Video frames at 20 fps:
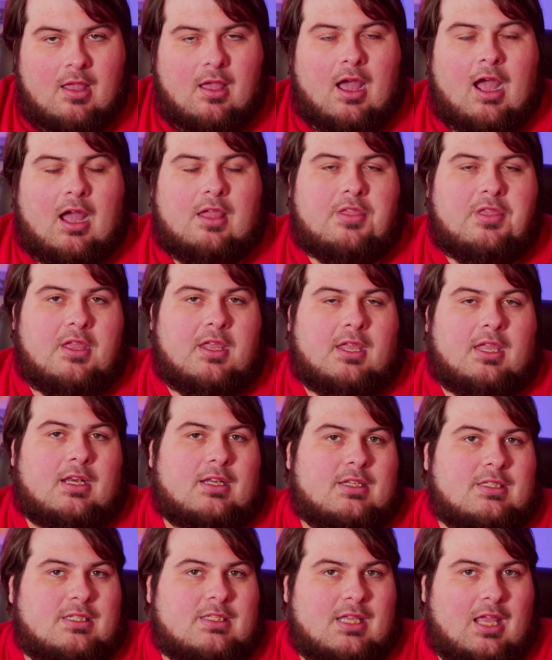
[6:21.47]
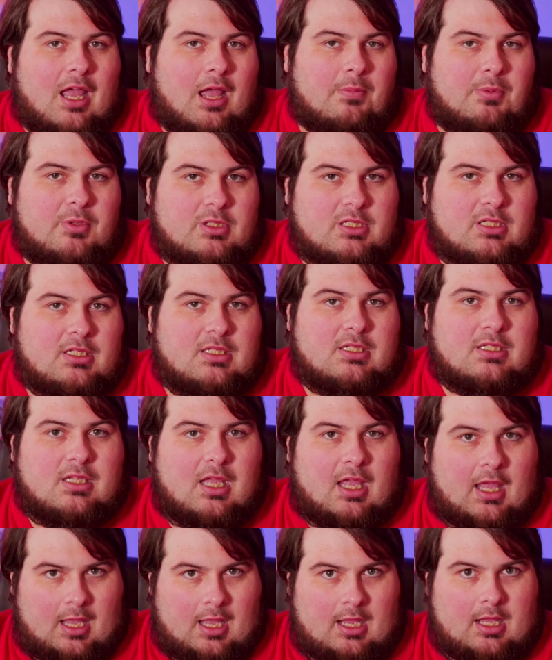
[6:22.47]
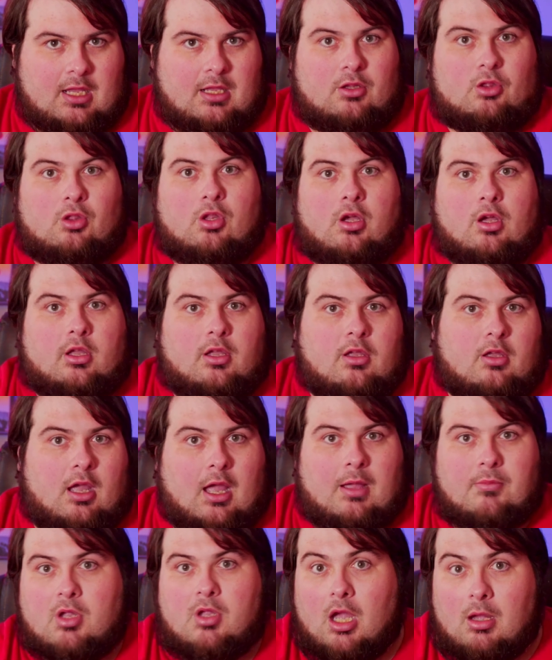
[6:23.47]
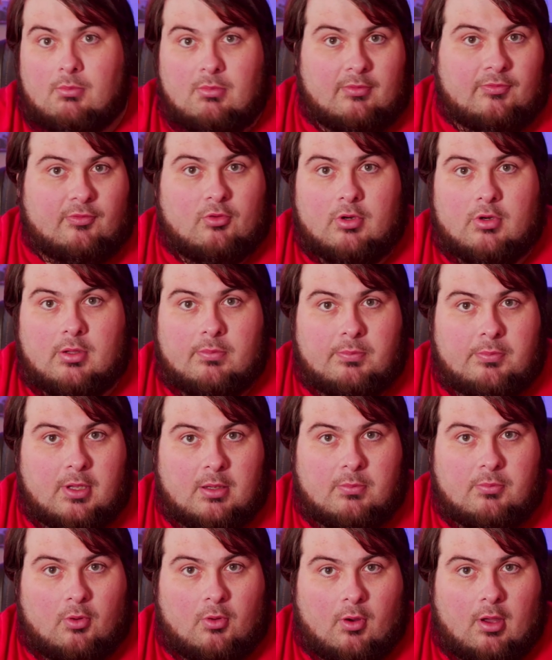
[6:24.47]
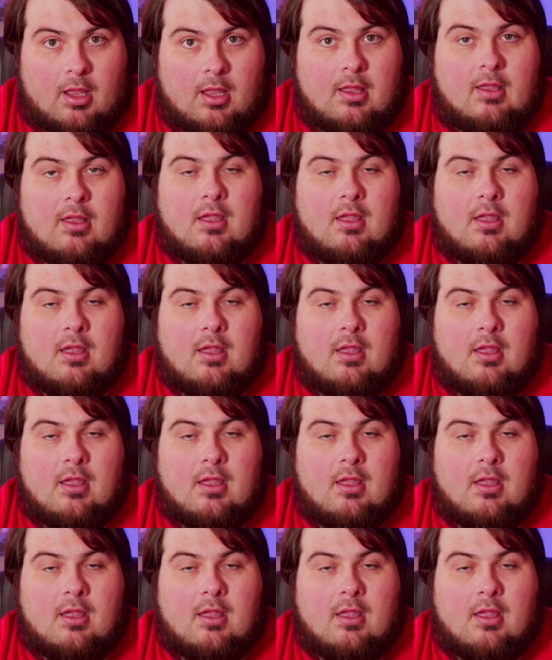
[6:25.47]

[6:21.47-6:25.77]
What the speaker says: I think it establishes, hey, look, I'm coming for you, big boy.